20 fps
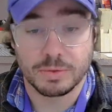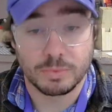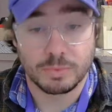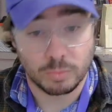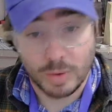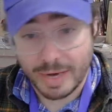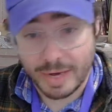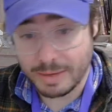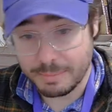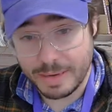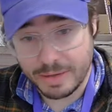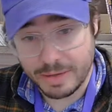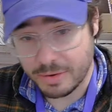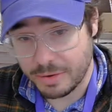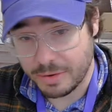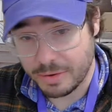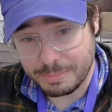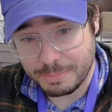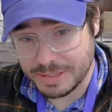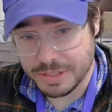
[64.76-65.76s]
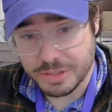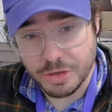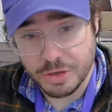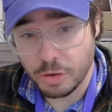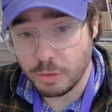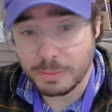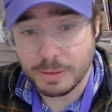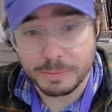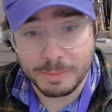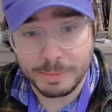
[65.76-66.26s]
you can write them down on a piece of
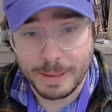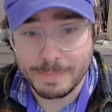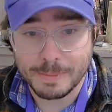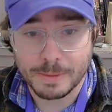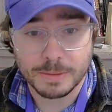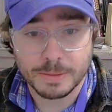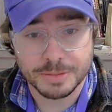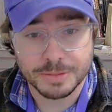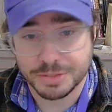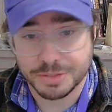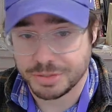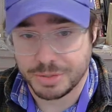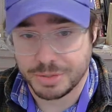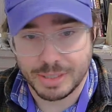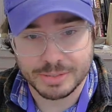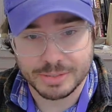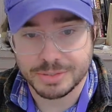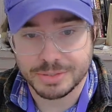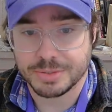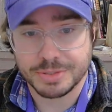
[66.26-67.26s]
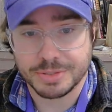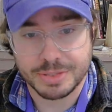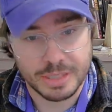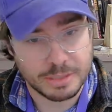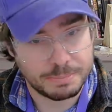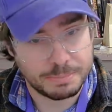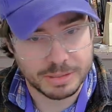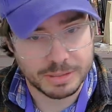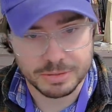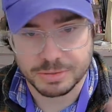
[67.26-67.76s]
notebook paper, just your answers,
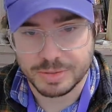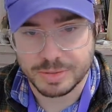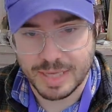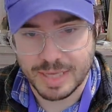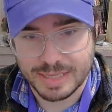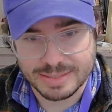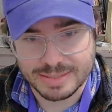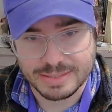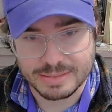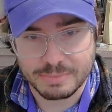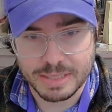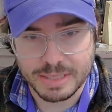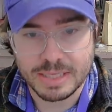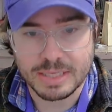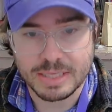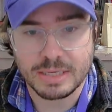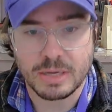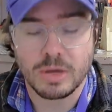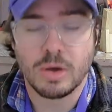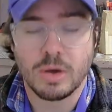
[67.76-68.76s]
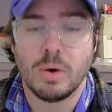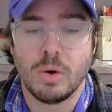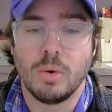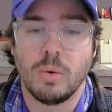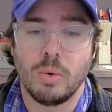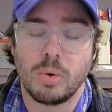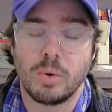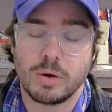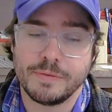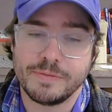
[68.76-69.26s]
take a picture of that, submit it.
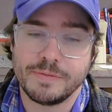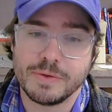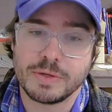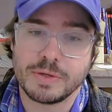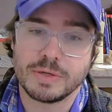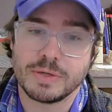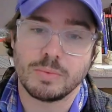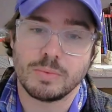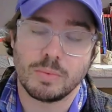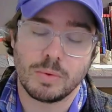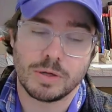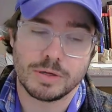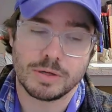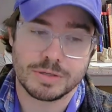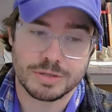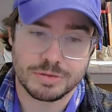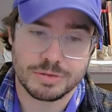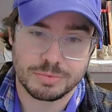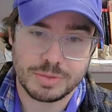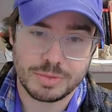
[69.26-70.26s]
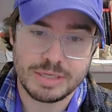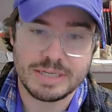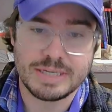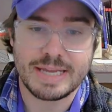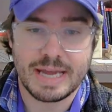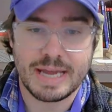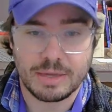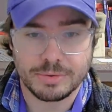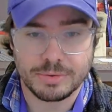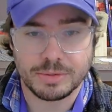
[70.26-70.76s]
Or if you can want to,
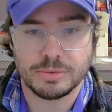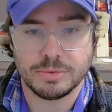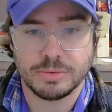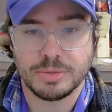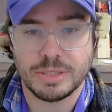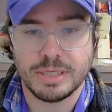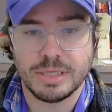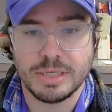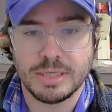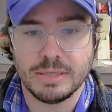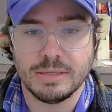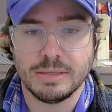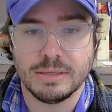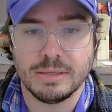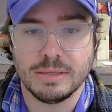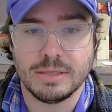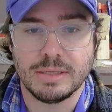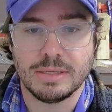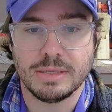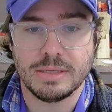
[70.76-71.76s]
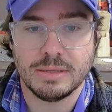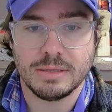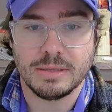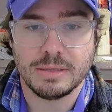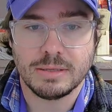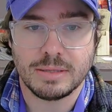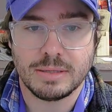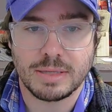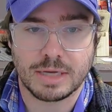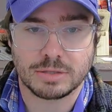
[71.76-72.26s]
three, download the
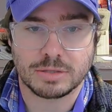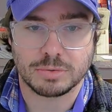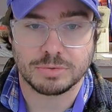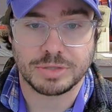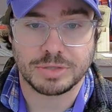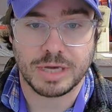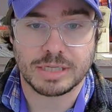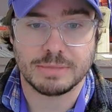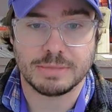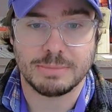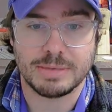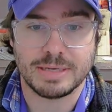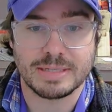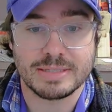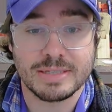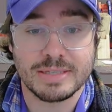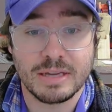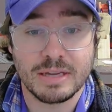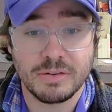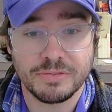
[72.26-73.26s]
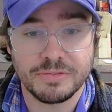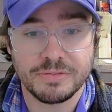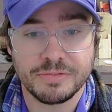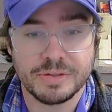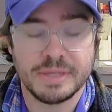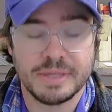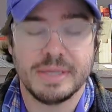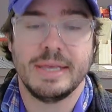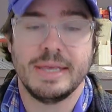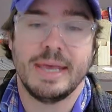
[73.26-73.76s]
actual document
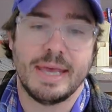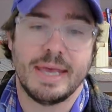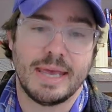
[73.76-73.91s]
itself